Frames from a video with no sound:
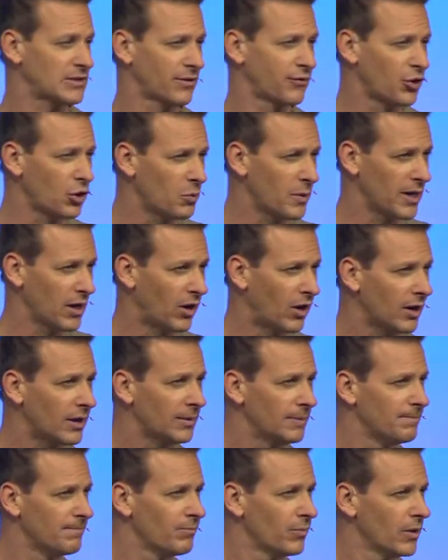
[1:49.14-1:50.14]
of who we are.
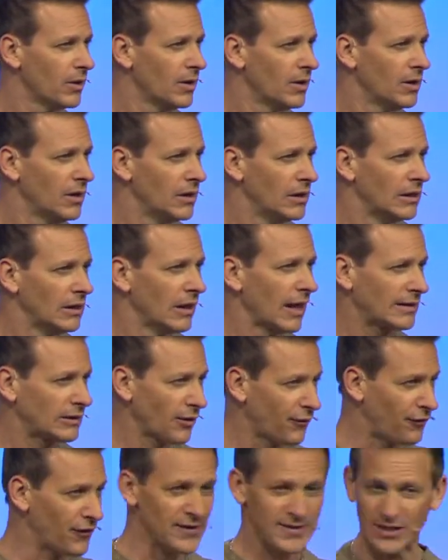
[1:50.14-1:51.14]
Like
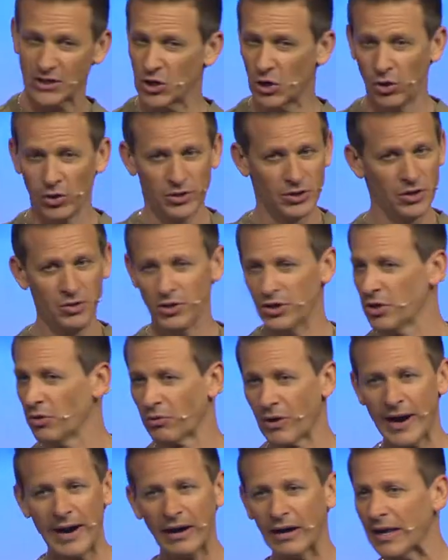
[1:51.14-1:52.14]
the physical, you
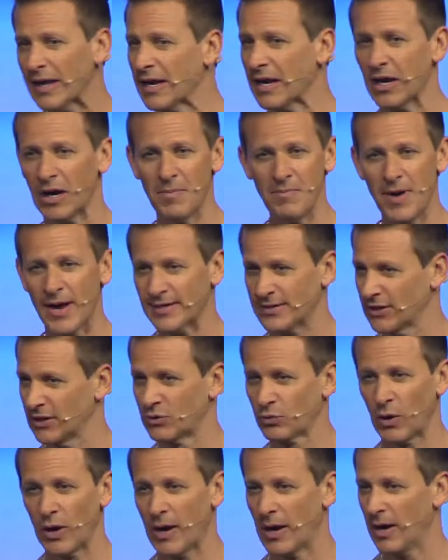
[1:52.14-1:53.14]
rarely hear a
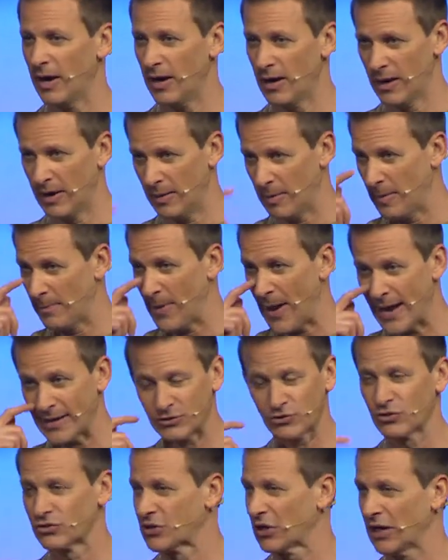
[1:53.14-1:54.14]
message where a
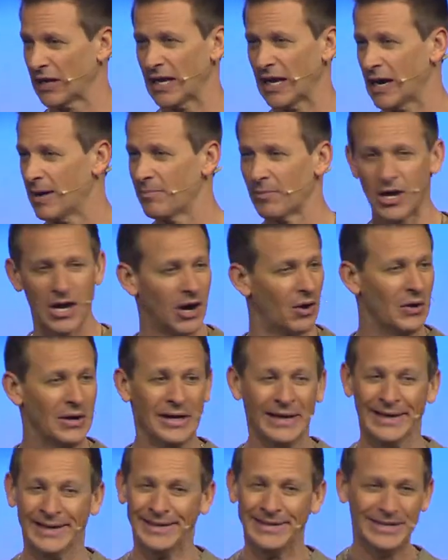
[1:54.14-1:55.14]
pastor is going to get up and go,
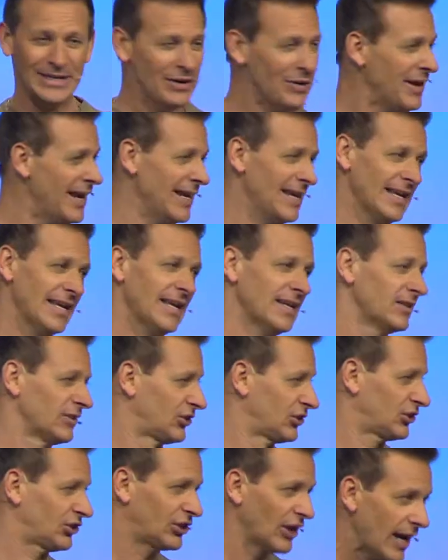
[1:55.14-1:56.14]
you need to get in
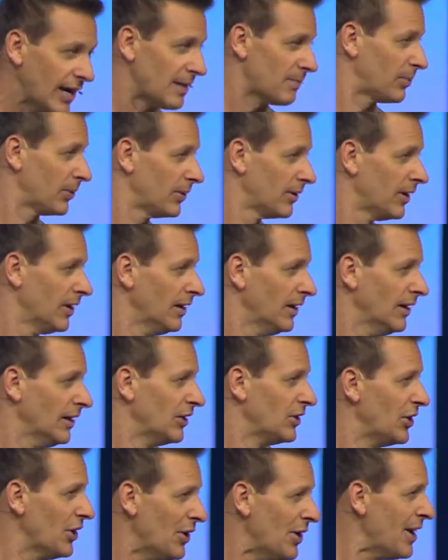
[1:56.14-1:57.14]
shape.
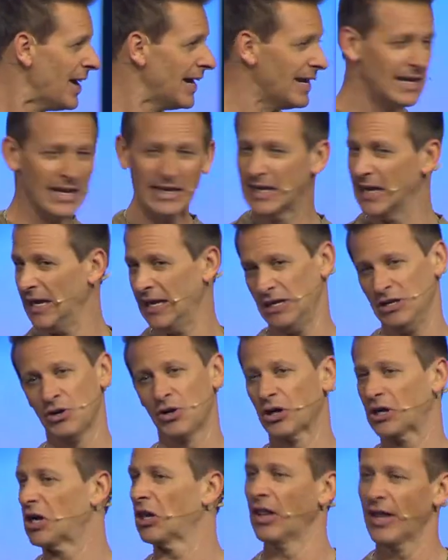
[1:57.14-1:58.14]
You need to get
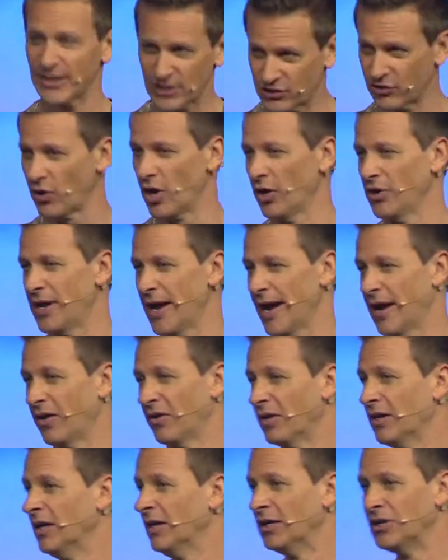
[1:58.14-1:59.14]
your cholesterol down.
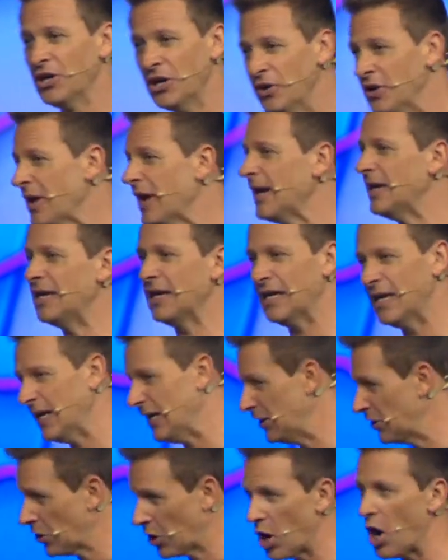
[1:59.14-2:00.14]
You need to get
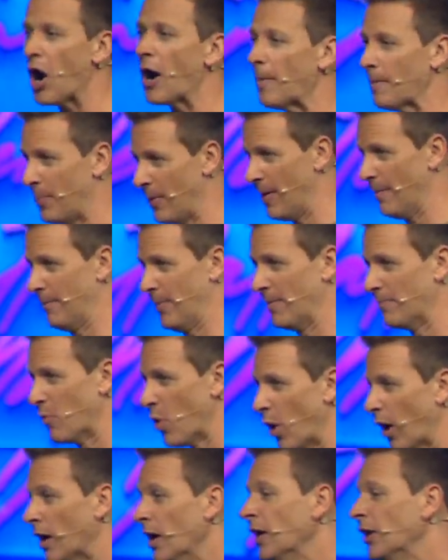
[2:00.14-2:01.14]
your heart pumping
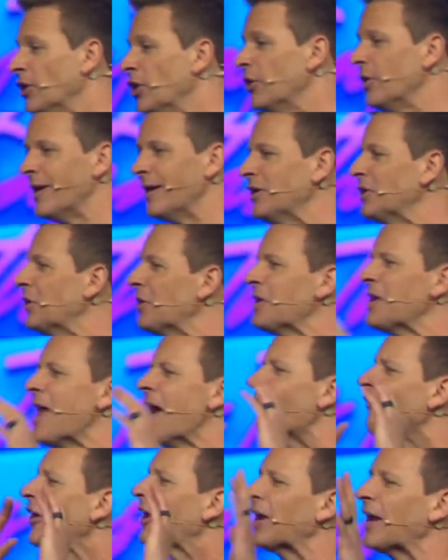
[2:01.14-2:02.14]
more. You're never
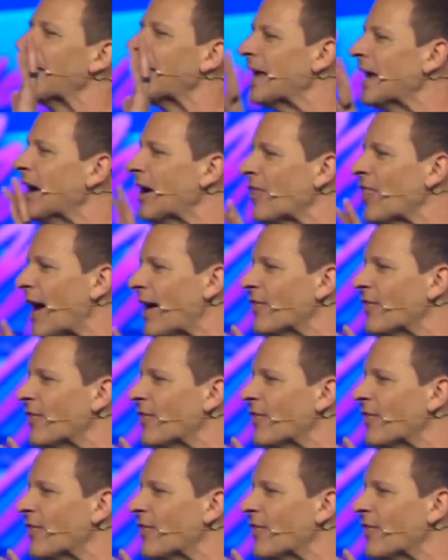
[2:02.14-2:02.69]
going to hear that